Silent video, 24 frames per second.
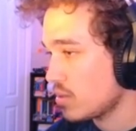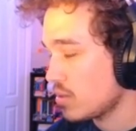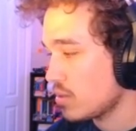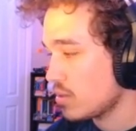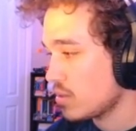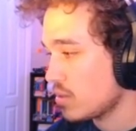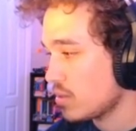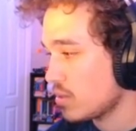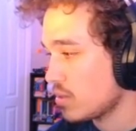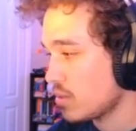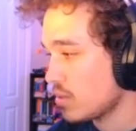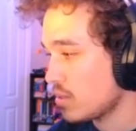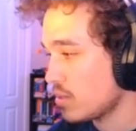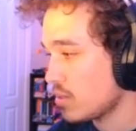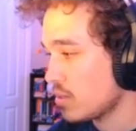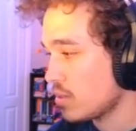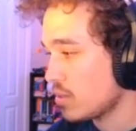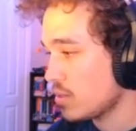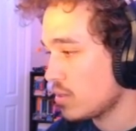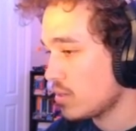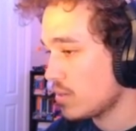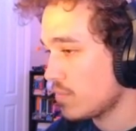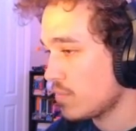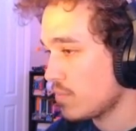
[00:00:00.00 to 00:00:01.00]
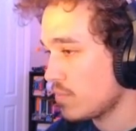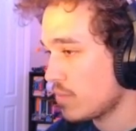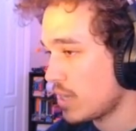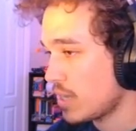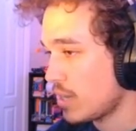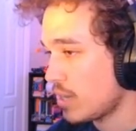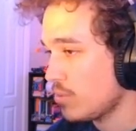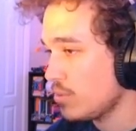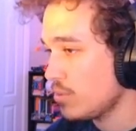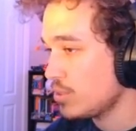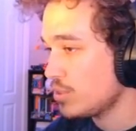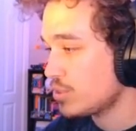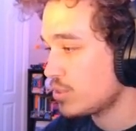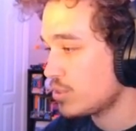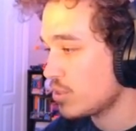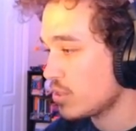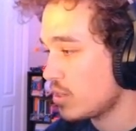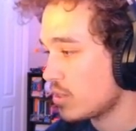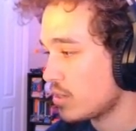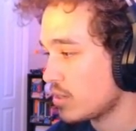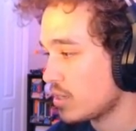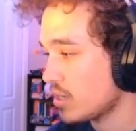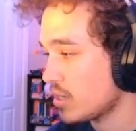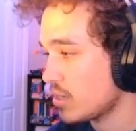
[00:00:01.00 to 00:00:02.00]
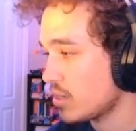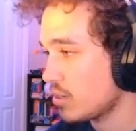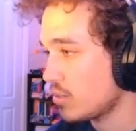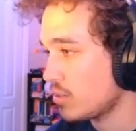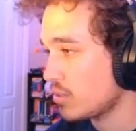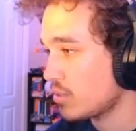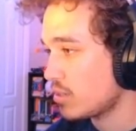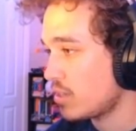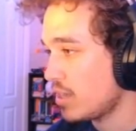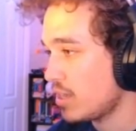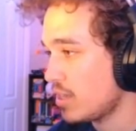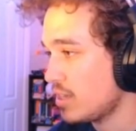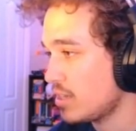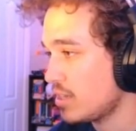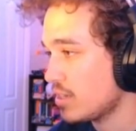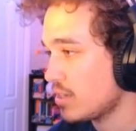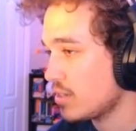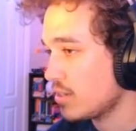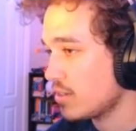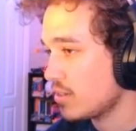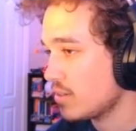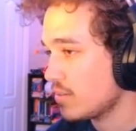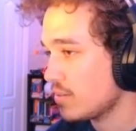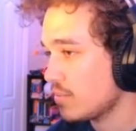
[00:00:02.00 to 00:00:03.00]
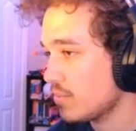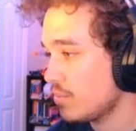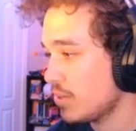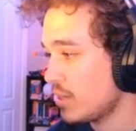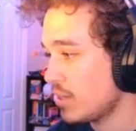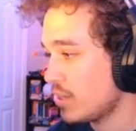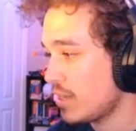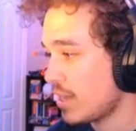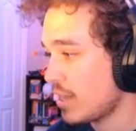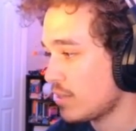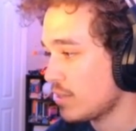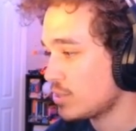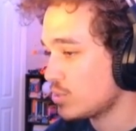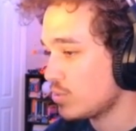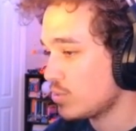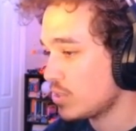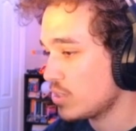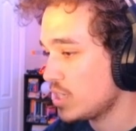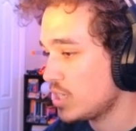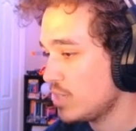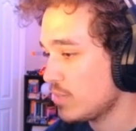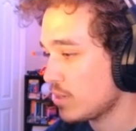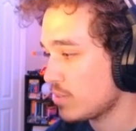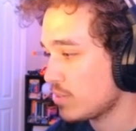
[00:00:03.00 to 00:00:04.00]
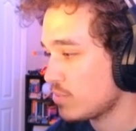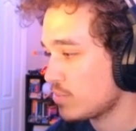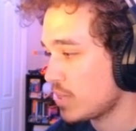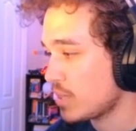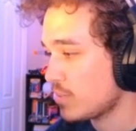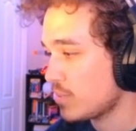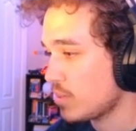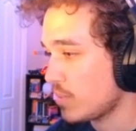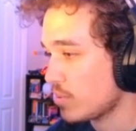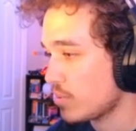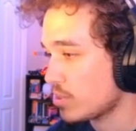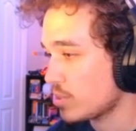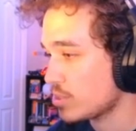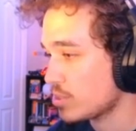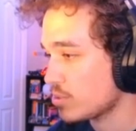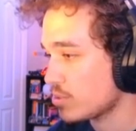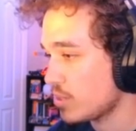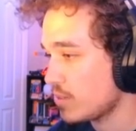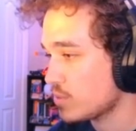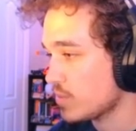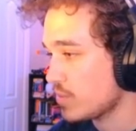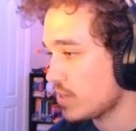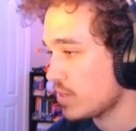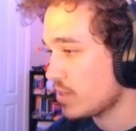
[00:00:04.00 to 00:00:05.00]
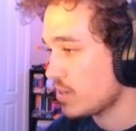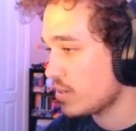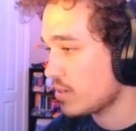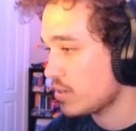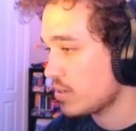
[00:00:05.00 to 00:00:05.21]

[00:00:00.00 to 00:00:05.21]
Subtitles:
I really should have gone to Herald to take it, but I just want to keep my tempo up on this Graze, man.